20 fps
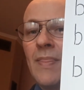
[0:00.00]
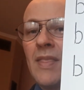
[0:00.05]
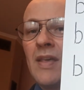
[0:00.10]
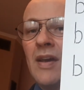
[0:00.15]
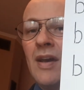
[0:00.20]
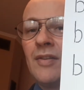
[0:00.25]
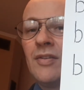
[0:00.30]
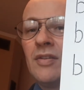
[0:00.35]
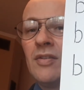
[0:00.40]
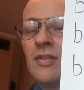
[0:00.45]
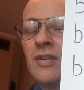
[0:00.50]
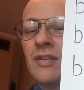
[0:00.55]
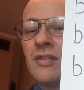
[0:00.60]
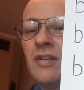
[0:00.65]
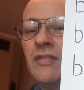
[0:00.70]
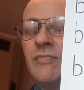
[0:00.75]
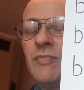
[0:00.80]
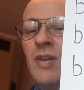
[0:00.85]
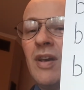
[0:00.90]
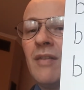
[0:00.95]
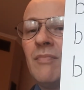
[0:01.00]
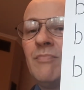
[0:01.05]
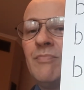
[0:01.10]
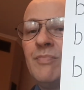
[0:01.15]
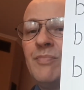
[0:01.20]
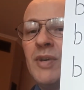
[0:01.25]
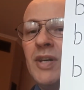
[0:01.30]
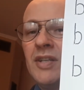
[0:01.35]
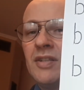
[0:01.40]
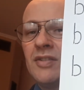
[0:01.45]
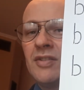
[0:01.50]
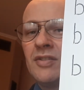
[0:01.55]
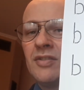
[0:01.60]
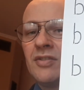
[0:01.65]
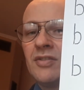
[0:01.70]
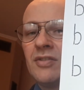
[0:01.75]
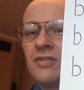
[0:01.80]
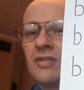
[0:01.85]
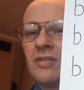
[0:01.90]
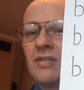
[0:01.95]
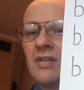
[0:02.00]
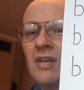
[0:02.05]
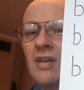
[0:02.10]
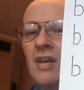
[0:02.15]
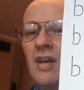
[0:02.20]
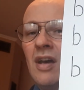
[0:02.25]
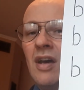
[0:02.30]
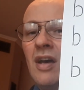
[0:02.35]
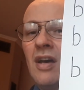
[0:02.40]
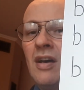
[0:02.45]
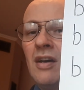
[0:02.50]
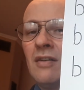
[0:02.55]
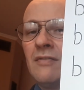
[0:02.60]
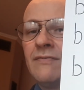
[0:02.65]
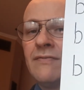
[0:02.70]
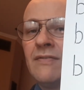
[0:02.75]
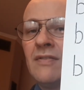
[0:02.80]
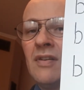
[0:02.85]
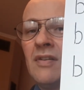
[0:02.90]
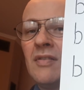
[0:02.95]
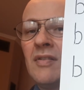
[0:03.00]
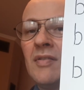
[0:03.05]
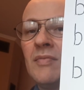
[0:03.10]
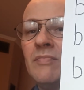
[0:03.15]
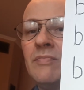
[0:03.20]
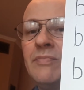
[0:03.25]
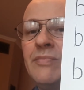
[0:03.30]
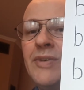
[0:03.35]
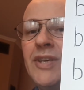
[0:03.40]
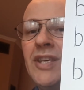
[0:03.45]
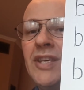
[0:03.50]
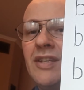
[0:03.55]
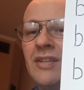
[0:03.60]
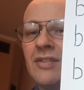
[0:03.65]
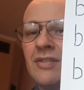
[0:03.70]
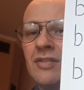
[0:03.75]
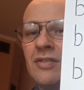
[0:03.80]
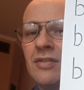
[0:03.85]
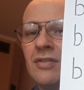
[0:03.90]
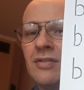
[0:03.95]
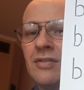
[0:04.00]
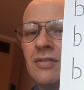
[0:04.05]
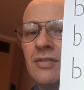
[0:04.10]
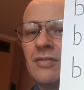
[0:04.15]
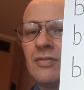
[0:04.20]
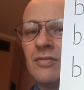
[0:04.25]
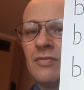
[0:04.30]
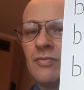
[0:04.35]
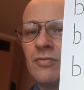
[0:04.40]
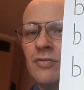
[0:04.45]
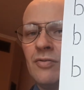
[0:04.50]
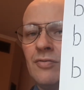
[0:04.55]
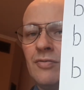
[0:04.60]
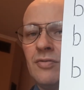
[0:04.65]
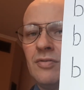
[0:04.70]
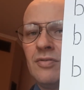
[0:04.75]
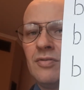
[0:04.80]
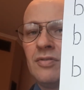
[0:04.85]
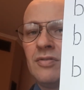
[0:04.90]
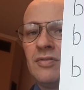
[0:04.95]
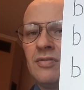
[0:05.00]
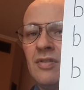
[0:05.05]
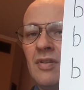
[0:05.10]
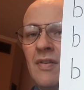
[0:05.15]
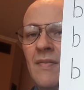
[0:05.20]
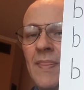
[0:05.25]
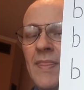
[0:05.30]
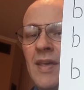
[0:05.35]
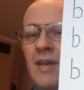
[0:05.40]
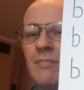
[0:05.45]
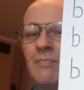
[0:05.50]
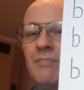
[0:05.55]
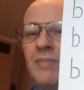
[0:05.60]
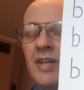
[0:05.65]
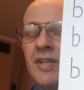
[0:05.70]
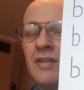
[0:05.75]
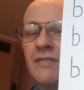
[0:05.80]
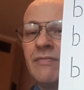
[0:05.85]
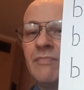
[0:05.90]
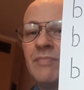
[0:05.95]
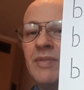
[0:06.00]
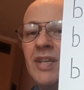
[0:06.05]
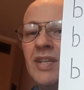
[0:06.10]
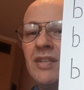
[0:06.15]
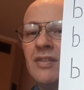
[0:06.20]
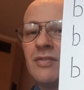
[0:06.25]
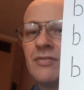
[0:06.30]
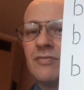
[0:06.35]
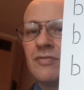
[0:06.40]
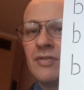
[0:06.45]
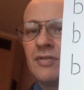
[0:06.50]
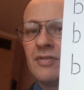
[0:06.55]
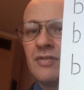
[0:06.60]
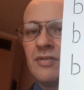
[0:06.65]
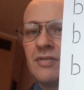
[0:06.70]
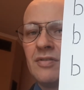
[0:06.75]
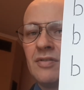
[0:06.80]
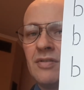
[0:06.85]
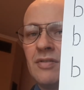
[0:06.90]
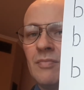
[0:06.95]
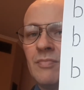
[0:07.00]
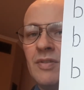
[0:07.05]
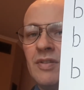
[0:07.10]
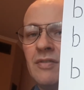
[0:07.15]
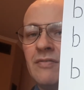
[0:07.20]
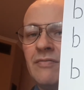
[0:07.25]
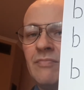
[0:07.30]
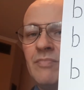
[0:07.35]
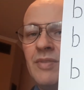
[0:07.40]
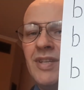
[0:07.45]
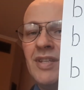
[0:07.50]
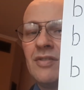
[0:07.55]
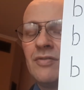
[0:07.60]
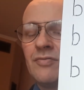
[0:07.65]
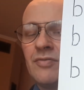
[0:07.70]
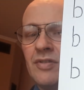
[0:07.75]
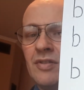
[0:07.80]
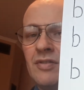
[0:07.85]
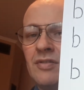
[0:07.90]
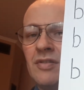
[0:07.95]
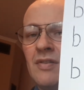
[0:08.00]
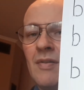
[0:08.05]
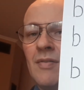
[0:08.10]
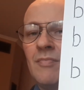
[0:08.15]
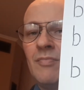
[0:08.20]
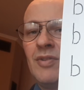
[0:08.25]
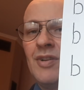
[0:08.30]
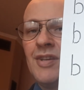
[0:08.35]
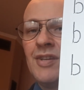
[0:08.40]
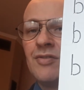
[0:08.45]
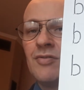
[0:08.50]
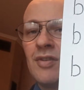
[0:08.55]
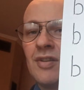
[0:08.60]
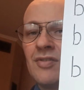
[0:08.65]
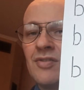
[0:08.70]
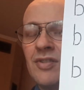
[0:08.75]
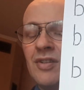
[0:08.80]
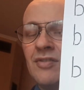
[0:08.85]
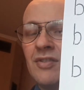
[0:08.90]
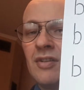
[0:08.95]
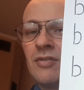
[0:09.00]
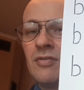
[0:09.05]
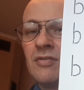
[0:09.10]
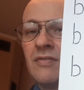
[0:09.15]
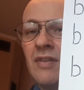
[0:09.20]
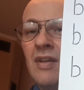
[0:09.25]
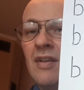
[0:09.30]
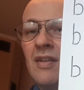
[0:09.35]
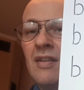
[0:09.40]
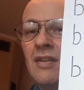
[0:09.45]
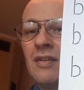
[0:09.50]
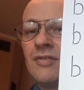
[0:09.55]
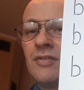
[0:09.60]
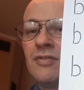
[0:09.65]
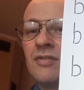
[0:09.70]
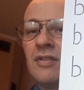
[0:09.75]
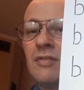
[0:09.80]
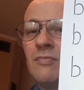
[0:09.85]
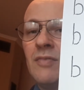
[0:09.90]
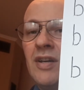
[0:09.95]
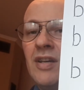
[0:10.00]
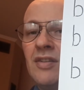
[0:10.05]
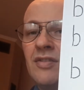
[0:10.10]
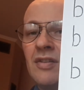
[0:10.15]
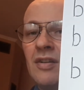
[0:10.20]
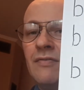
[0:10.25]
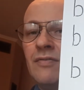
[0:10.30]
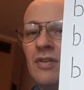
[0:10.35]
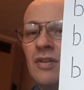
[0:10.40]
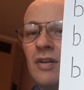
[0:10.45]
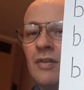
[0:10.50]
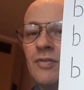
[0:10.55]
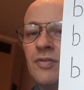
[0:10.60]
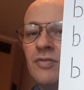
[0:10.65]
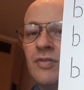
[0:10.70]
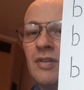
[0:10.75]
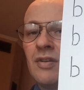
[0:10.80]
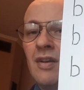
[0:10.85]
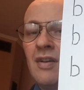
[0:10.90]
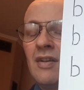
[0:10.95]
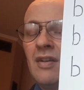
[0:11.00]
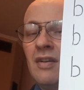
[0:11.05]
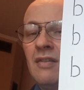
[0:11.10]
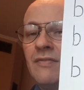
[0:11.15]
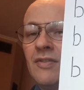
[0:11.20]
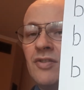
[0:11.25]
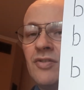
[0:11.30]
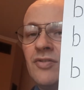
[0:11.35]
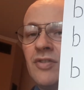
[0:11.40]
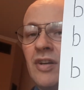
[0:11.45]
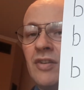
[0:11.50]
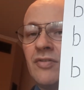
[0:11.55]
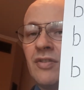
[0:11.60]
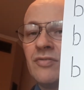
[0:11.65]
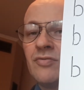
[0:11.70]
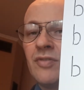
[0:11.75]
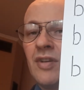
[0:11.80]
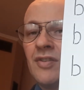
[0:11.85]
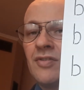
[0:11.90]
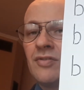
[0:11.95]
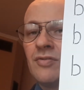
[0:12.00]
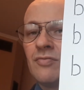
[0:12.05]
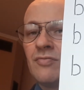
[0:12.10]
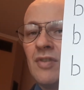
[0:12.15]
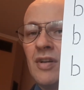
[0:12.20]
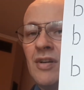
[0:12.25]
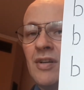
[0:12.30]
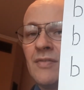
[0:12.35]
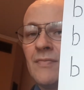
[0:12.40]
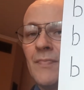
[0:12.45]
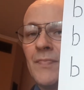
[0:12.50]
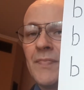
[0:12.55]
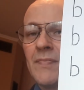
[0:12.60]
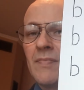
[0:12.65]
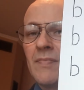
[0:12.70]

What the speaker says: And you can give me a bit of beetroot, a bit of beetroot. Please, you can say that to the waiter if you go to a vegetarian restaurant.